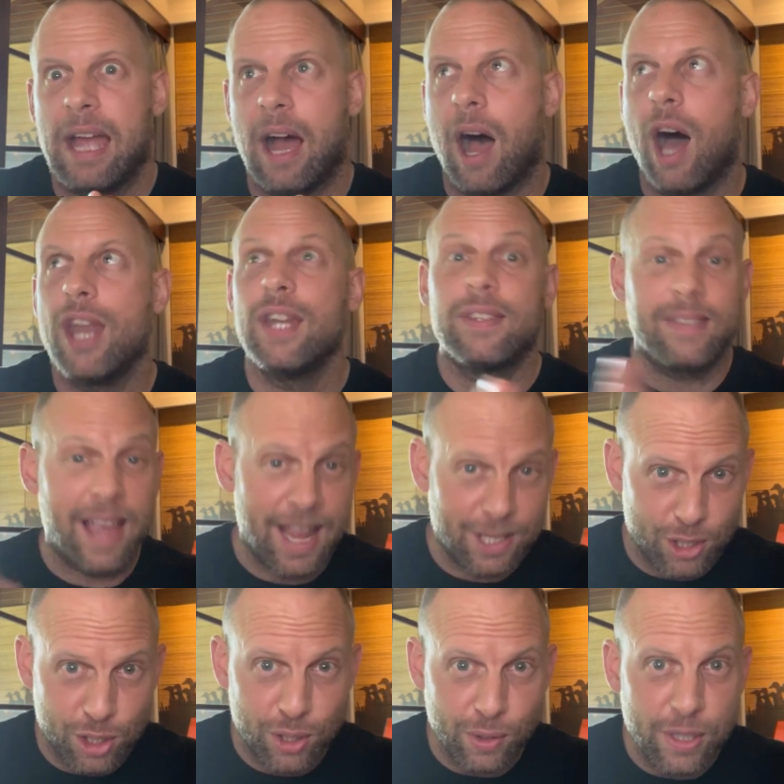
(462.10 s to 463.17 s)

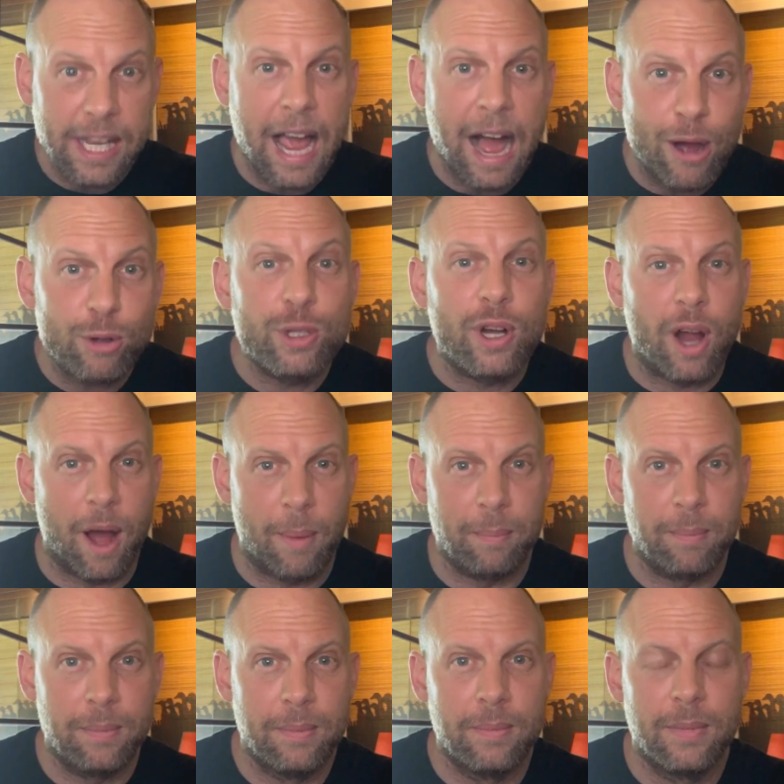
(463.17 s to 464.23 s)
unattached to the
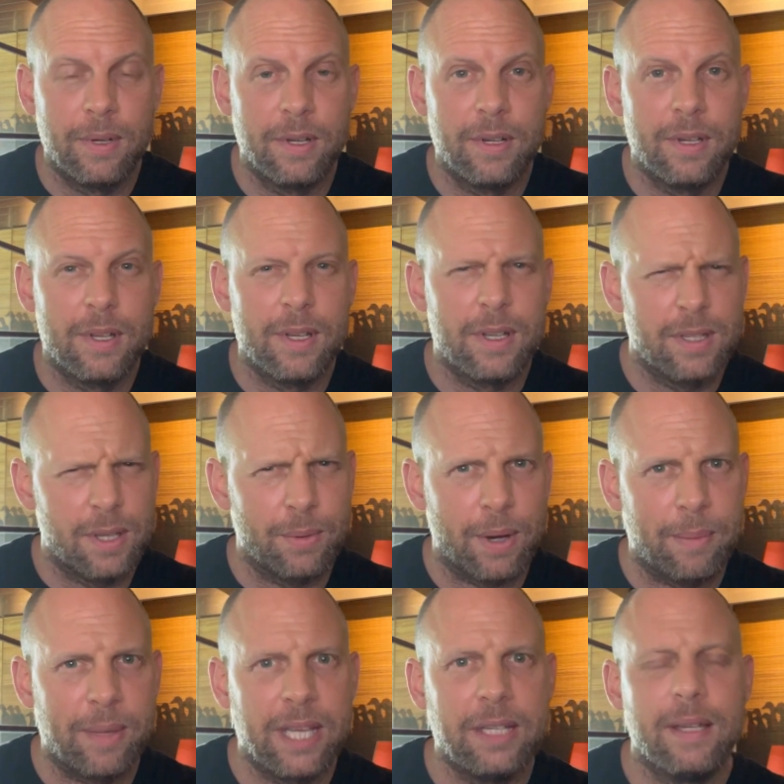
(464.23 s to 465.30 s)
outcome. See what
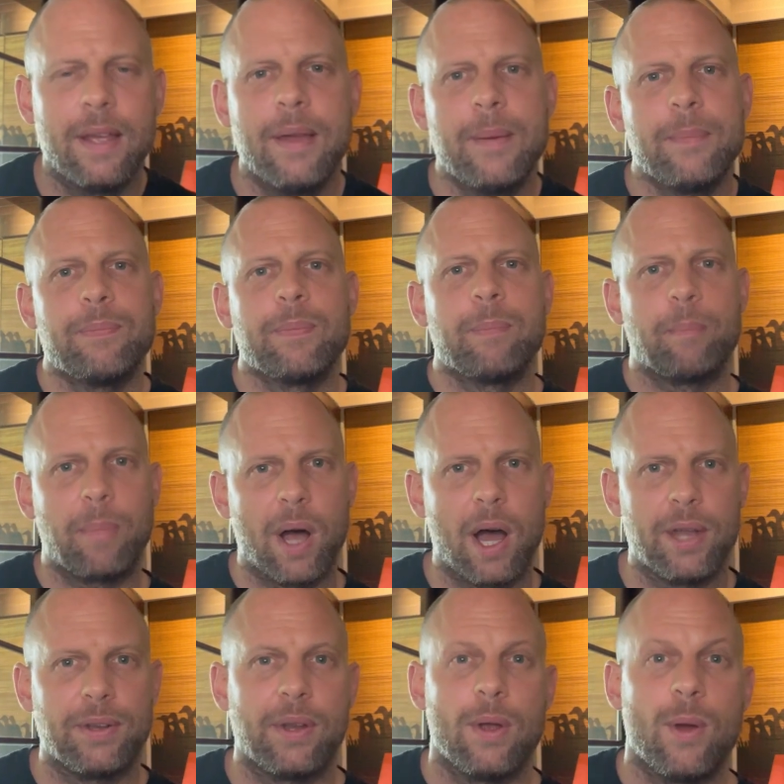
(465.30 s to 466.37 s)
I mean?
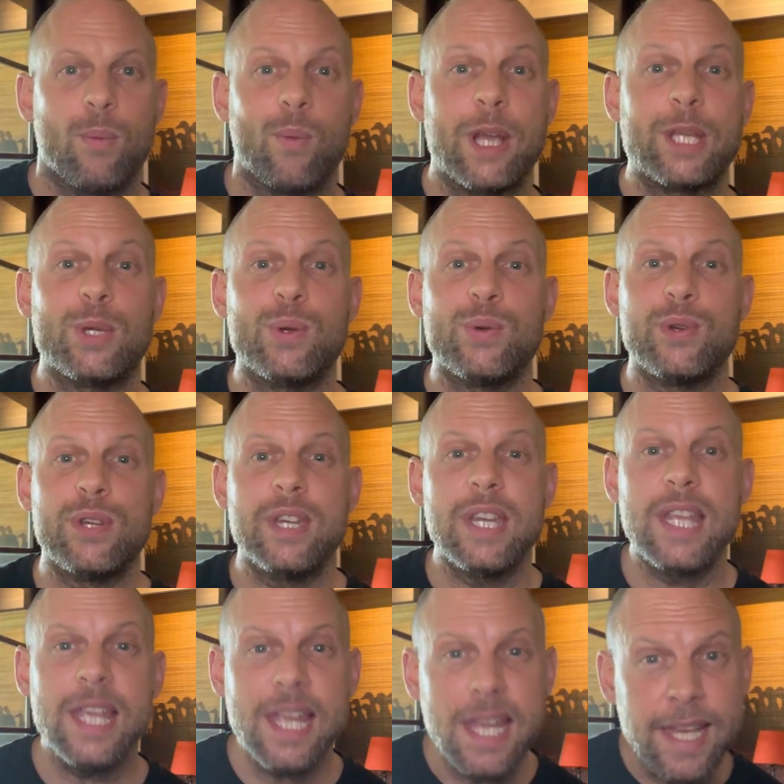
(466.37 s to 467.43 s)
But when you
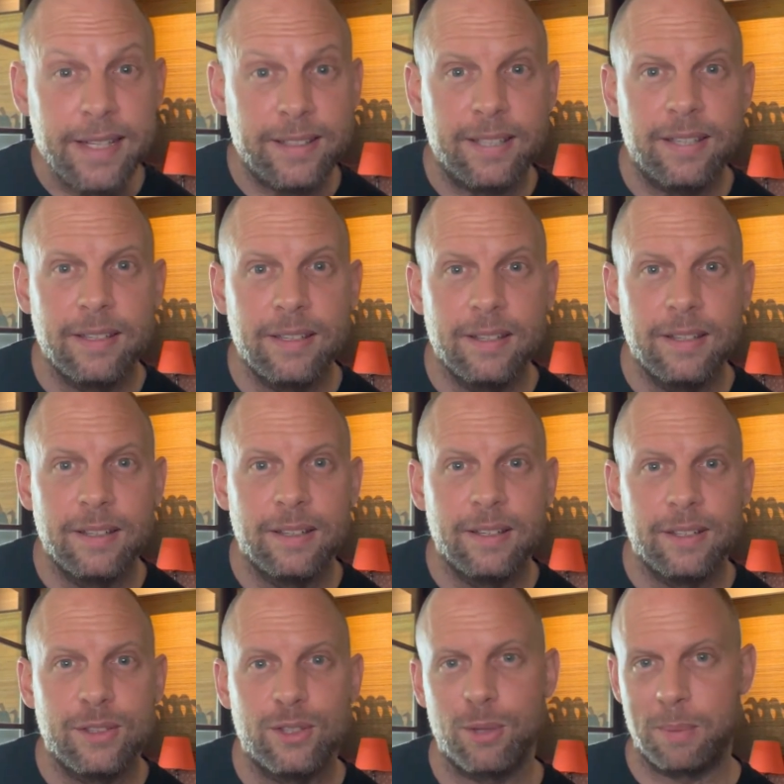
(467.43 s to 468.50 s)
need
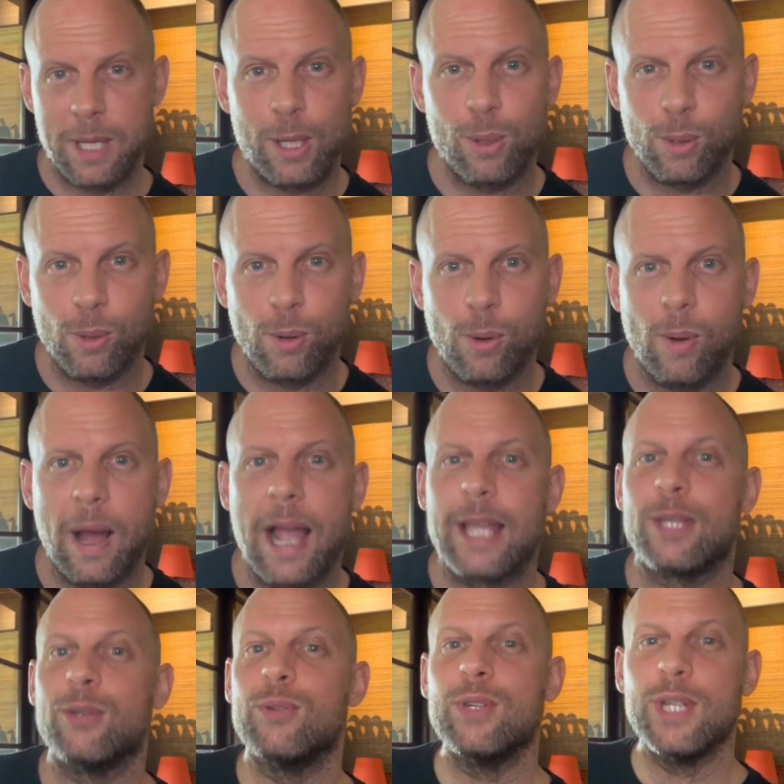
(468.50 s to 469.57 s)
to be cool
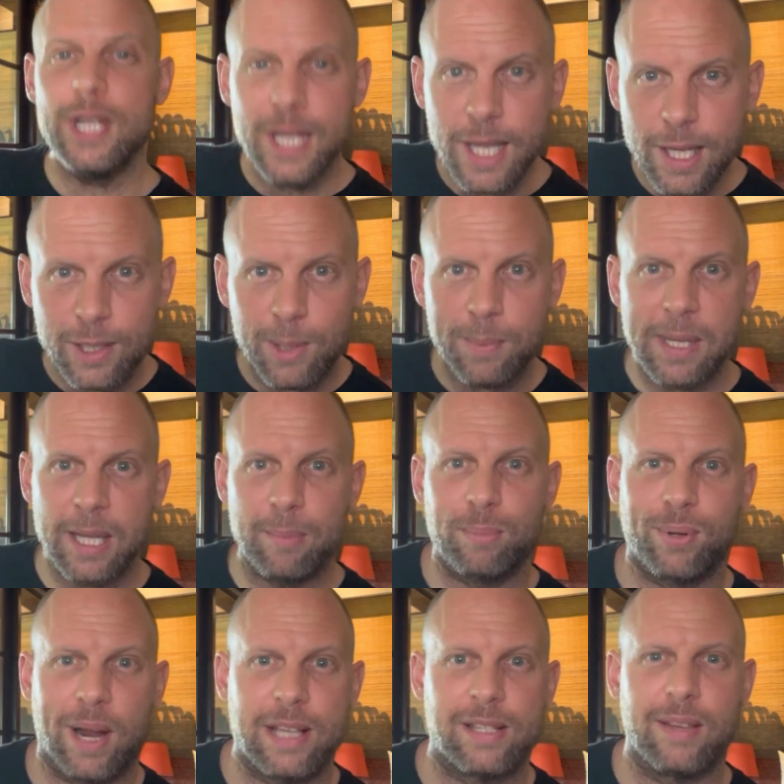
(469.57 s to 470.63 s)
and you need to be
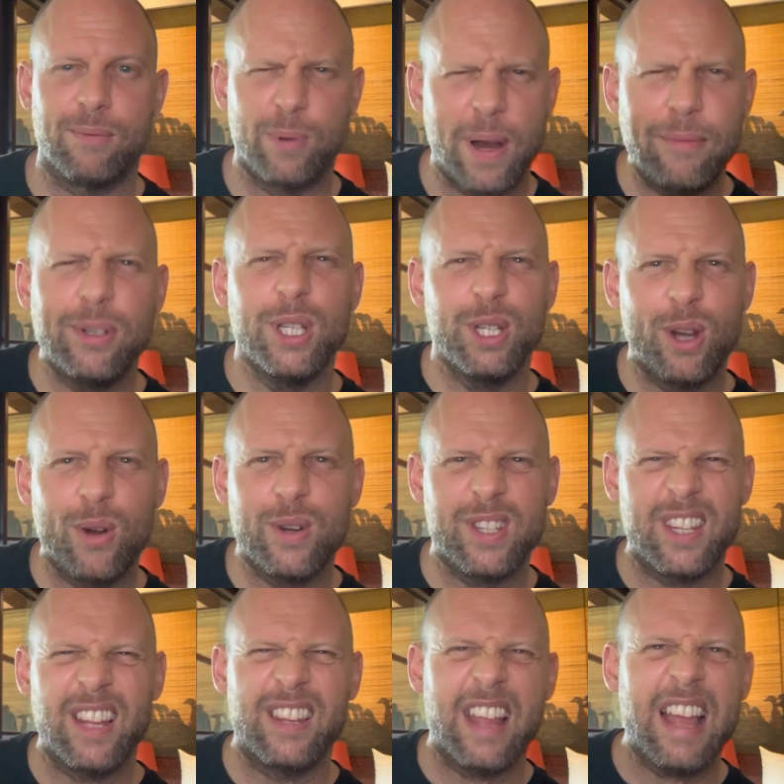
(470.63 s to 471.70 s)
impressive, whenever you notice
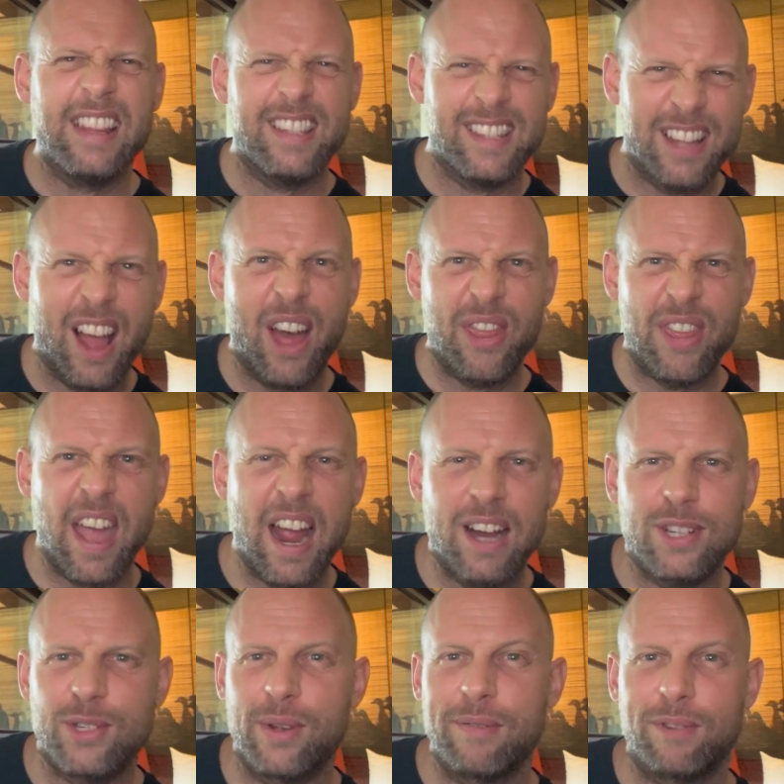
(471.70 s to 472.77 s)
that that's not
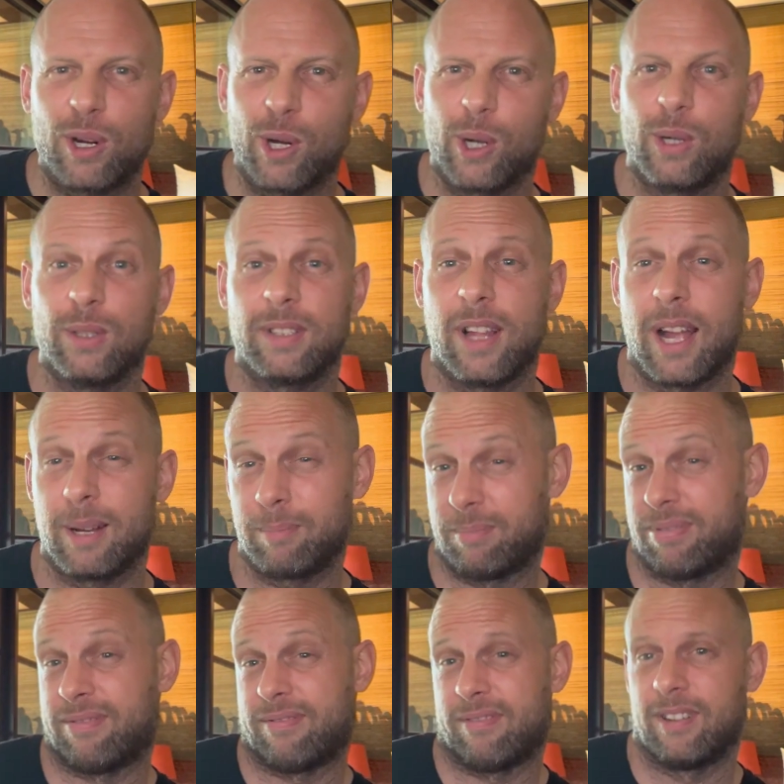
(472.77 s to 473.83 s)
there, so if a girl's
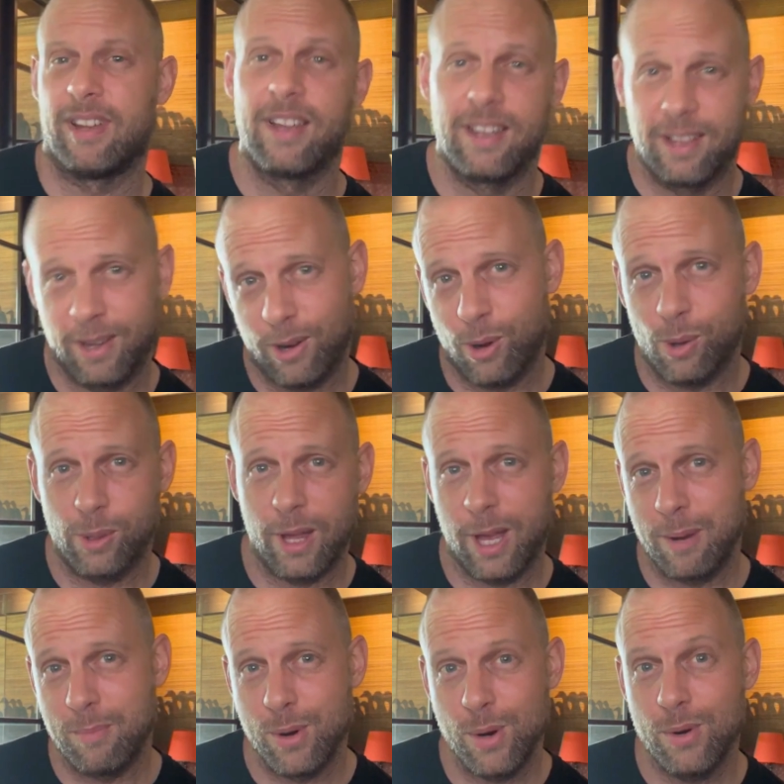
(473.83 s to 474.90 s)
like, call
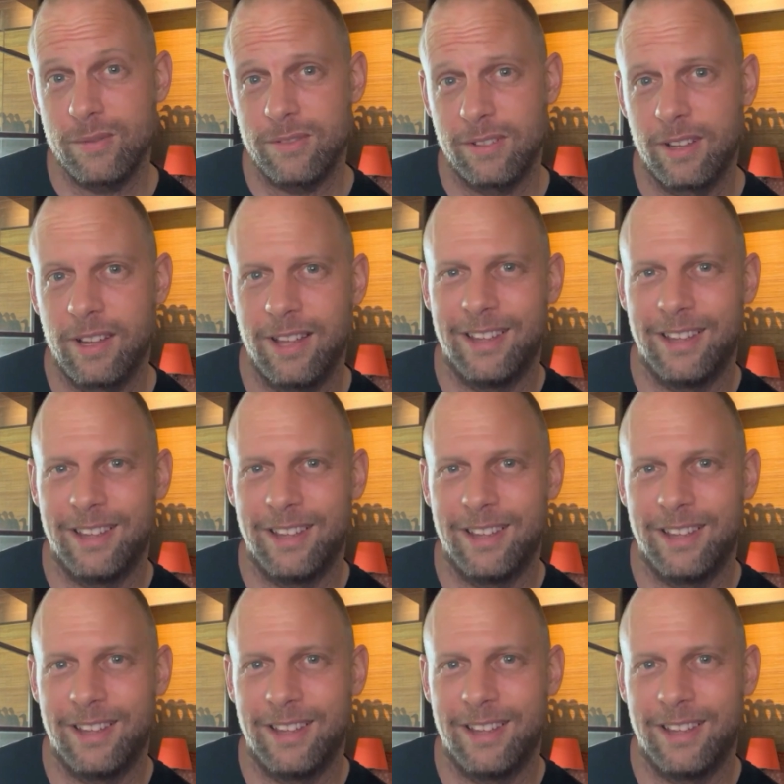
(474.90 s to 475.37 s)
that a move,